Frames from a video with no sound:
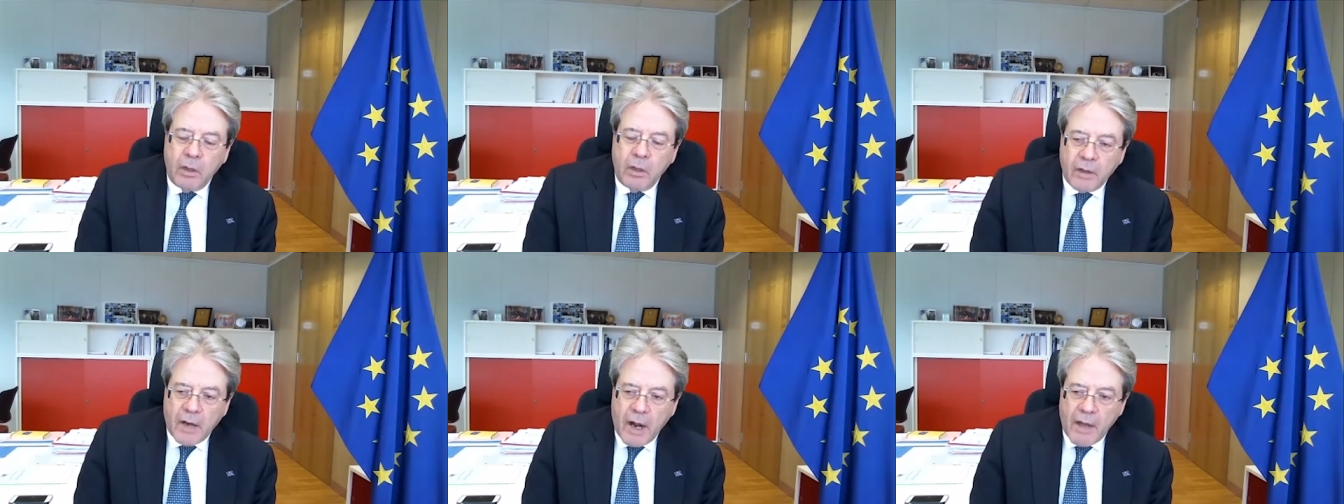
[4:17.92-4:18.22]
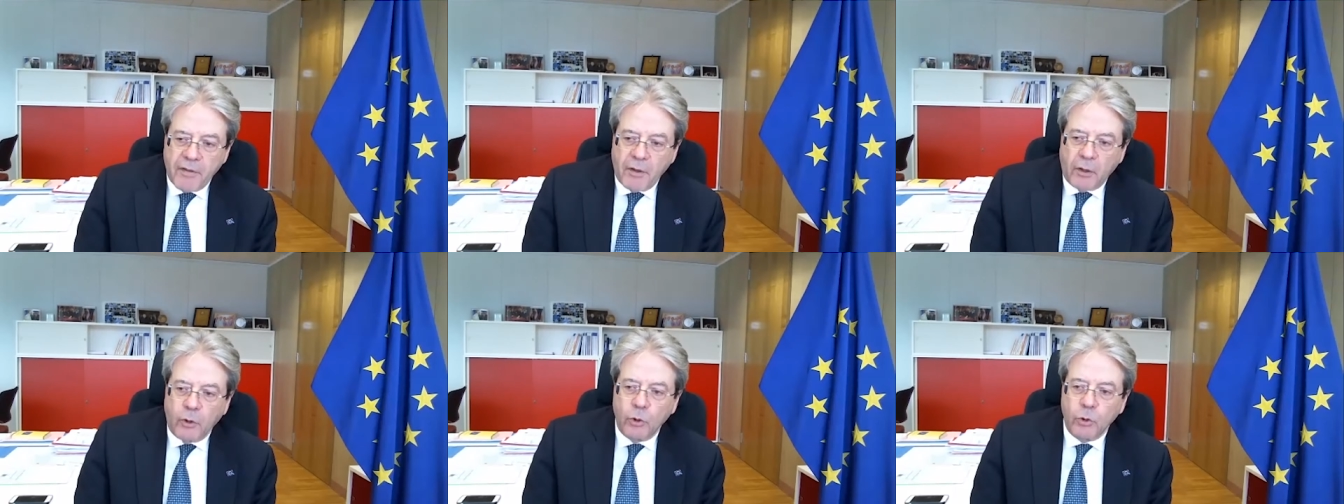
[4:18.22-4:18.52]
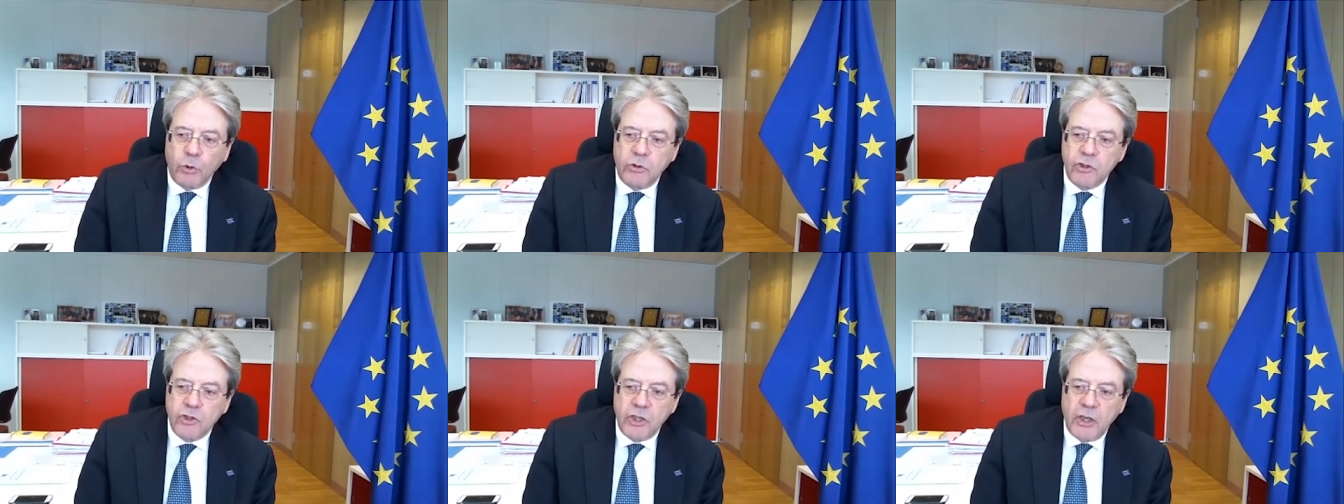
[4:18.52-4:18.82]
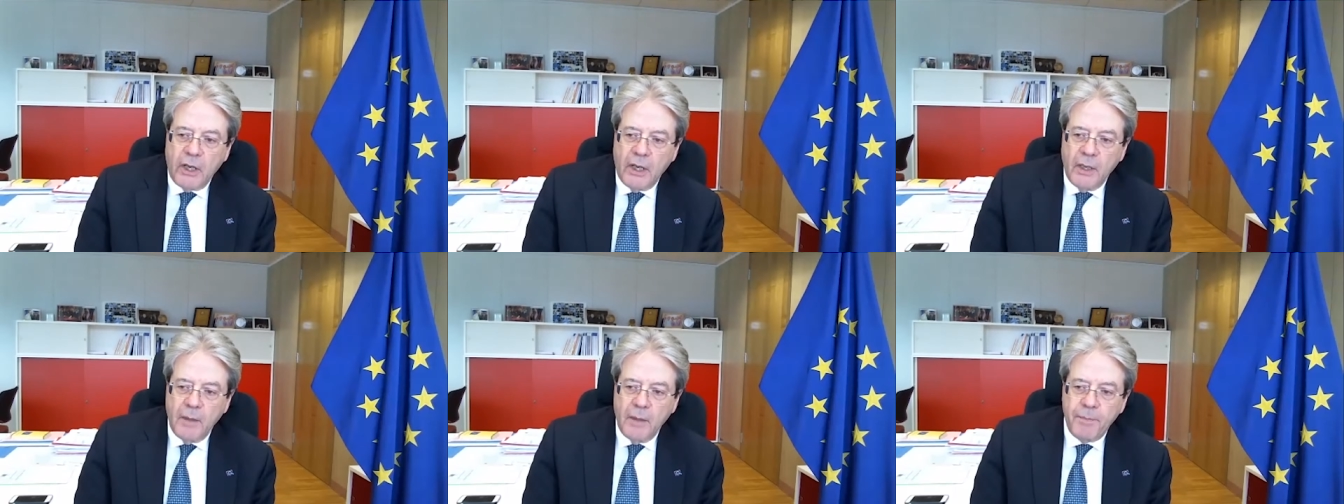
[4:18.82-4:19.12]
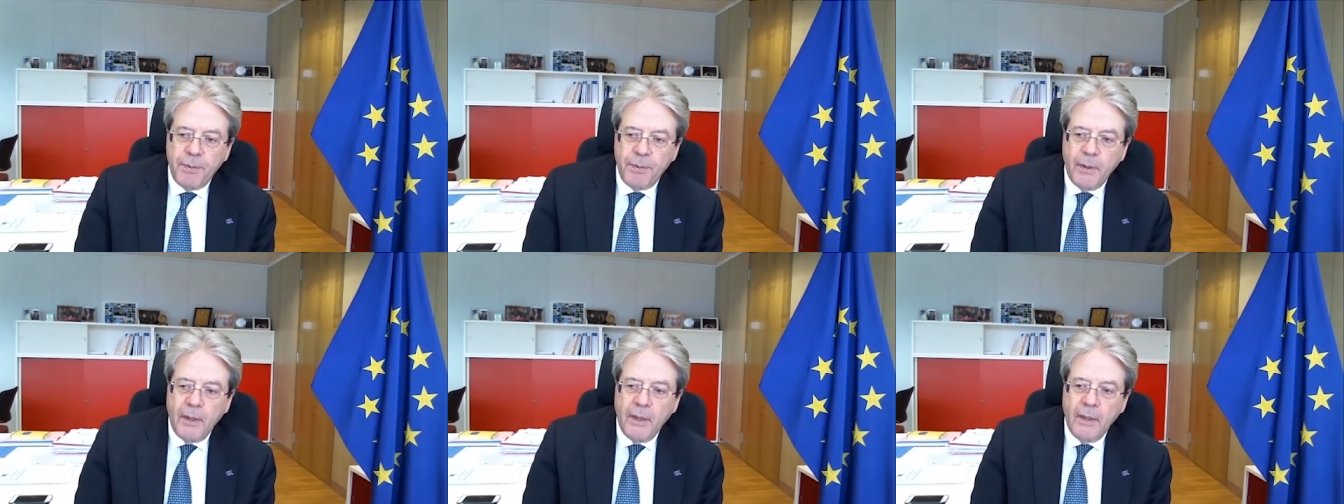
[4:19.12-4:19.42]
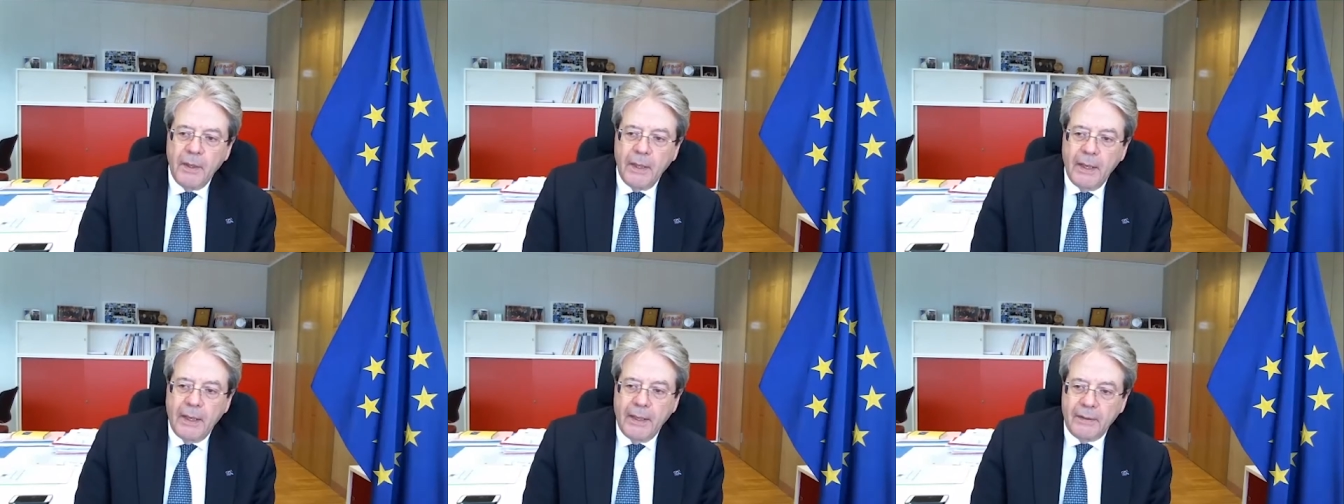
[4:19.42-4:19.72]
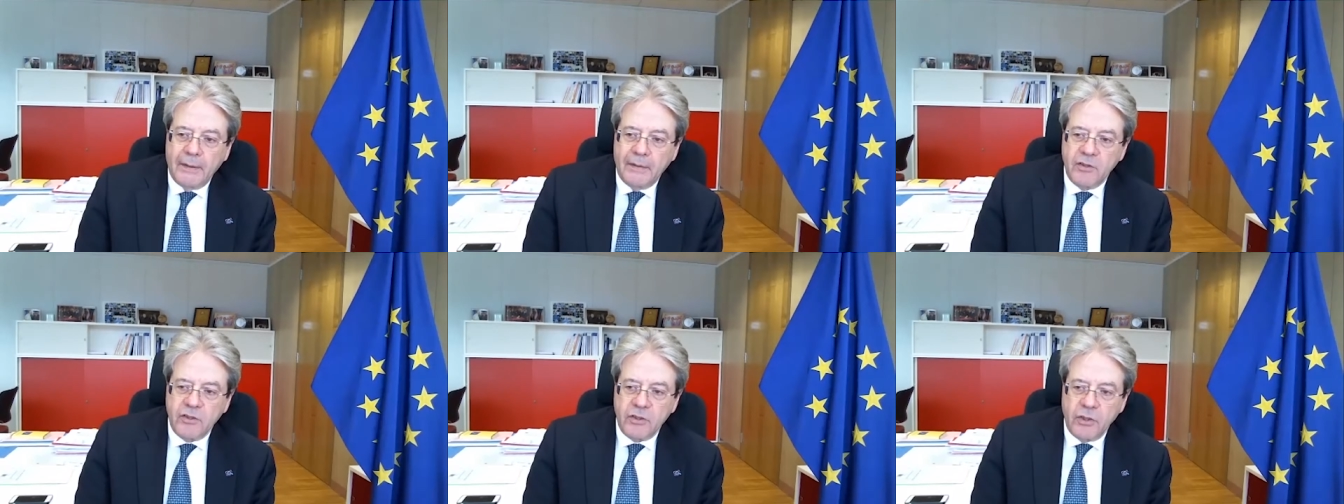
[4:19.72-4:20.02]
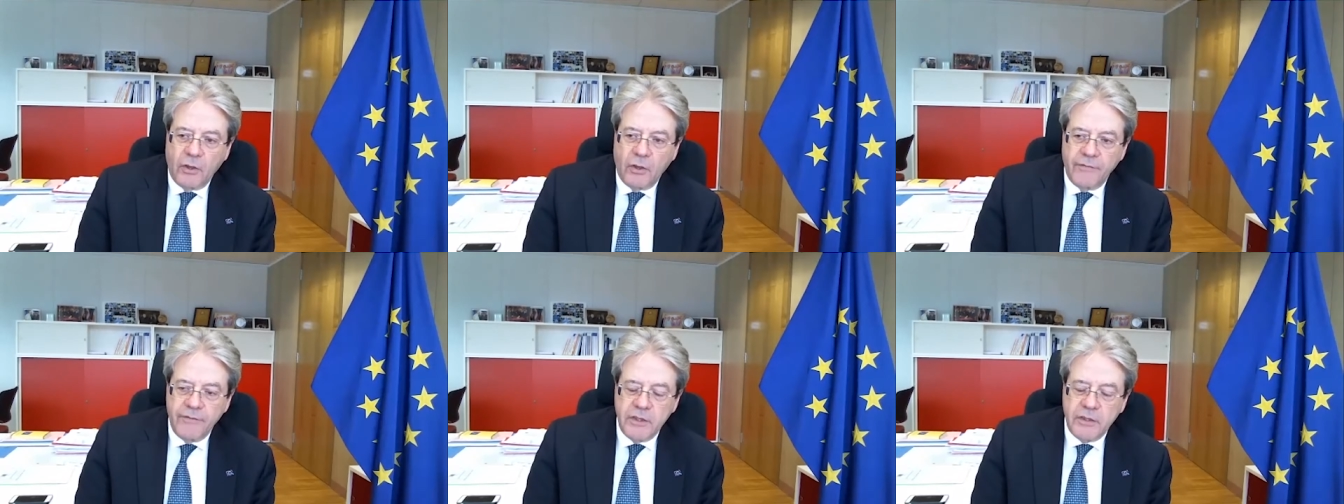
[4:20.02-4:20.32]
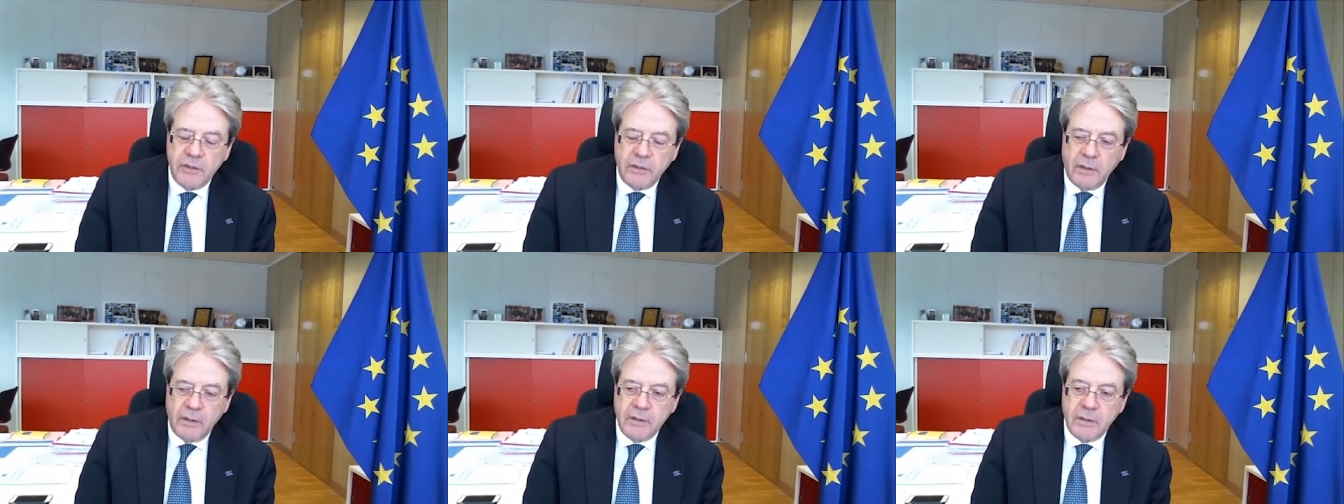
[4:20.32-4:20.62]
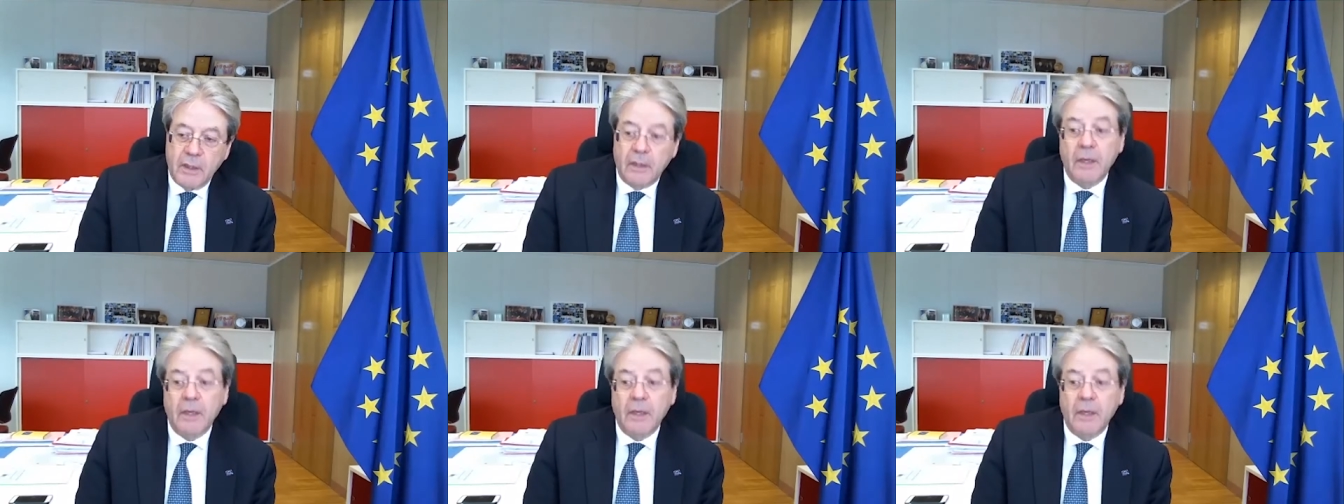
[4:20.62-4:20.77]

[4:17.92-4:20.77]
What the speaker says: rather good shape, and services,